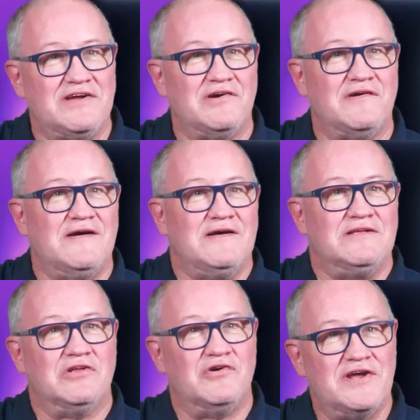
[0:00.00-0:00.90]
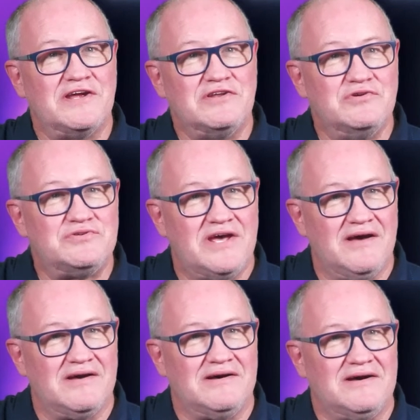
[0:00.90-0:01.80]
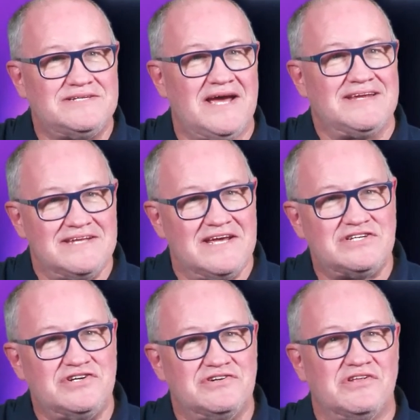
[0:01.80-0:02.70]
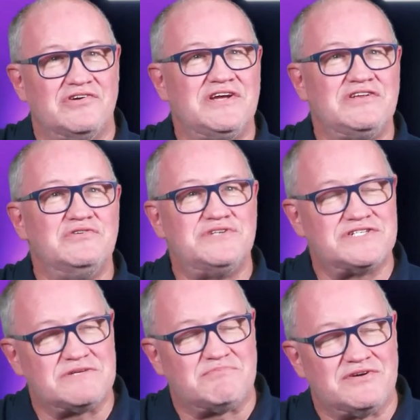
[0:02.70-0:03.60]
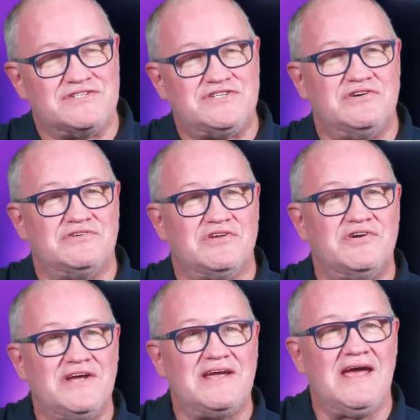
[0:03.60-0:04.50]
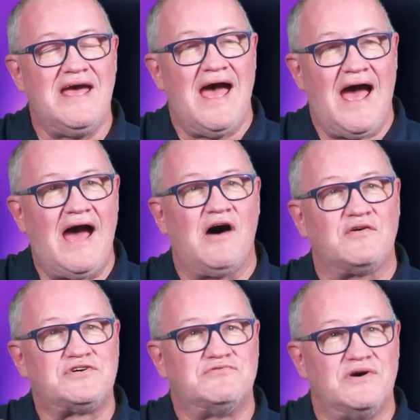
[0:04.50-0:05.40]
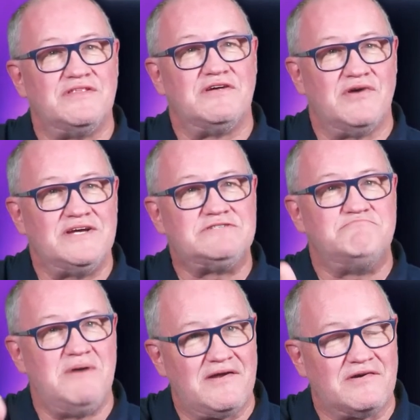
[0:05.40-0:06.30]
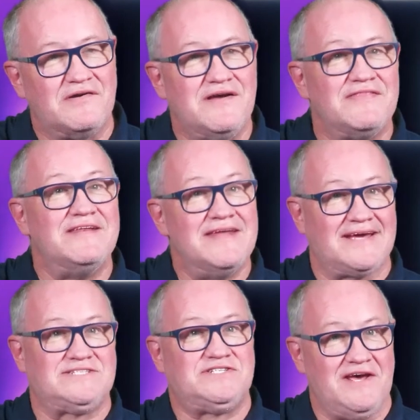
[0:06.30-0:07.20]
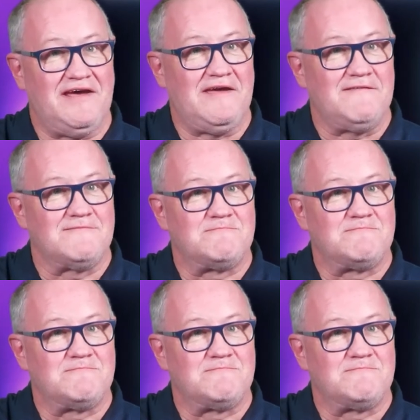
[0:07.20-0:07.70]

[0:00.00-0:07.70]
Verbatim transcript: you're learning new te- uh, techniques, you're learning new disciplines, you're learning how to run the race better the next day.